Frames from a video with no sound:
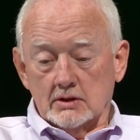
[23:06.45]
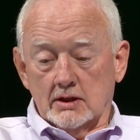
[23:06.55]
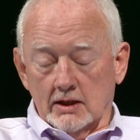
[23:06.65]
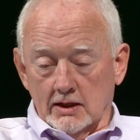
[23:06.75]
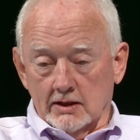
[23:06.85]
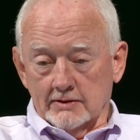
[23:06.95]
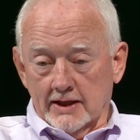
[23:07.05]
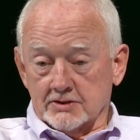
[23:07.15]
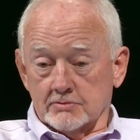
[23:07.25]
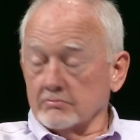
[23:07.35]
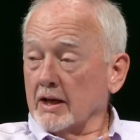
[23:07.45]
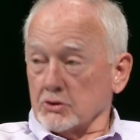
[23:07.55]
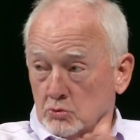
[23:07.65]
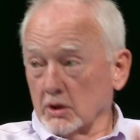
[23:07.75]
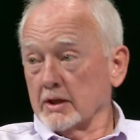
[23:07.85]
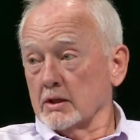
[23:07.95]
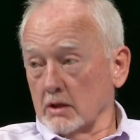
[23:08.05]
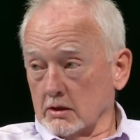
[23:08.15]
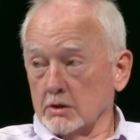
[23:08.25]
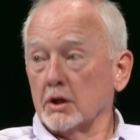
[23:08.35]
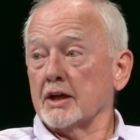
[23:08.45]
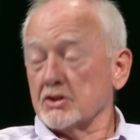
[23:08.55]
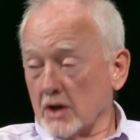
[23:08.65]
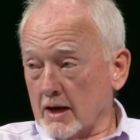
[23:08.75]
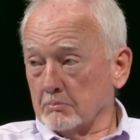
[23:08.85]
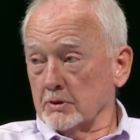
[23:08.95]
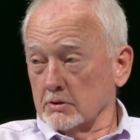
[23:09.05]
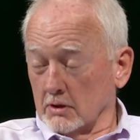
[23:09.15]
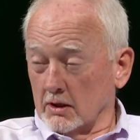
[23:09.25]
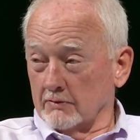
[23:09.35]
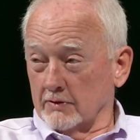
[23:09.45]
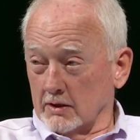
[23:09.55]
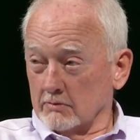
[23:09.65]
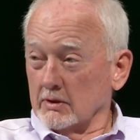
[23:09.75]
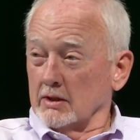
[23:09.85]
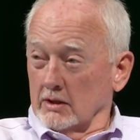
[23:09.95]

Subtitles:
that's really a good example